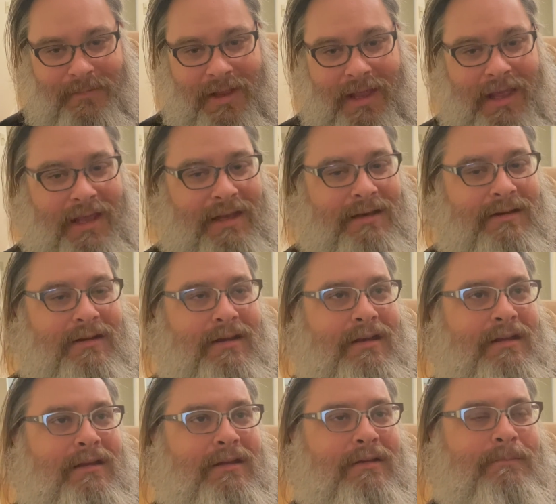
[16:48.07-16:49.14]
And
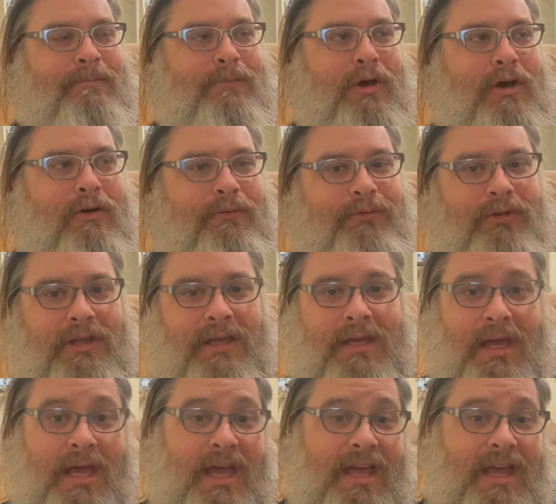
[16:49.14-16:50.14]
hopefully,